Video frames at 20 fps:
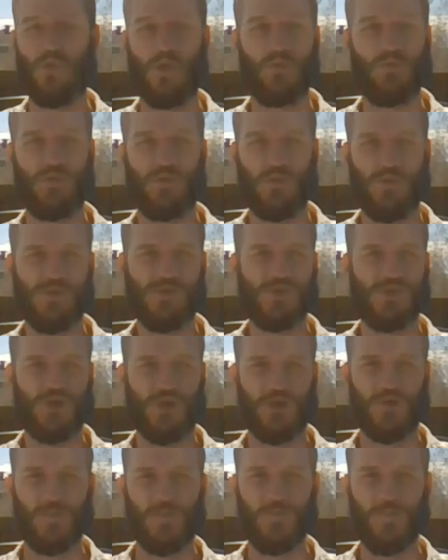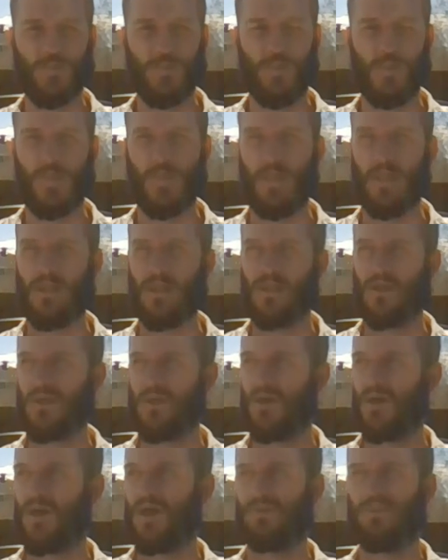overdo it, sure,
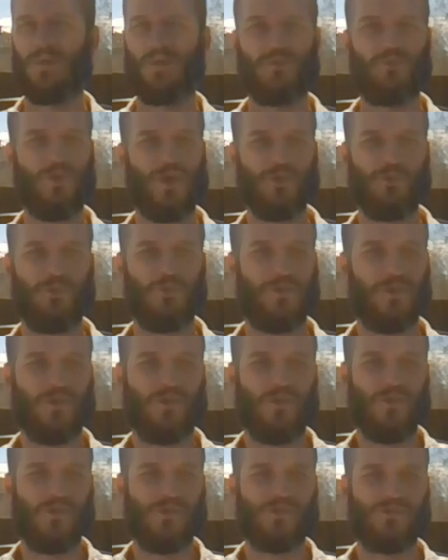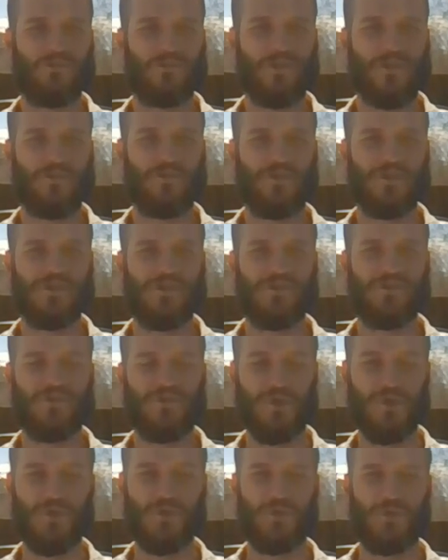but we wear clothes for that reason
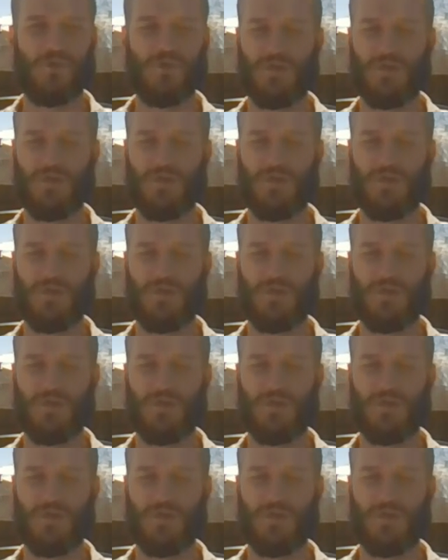too.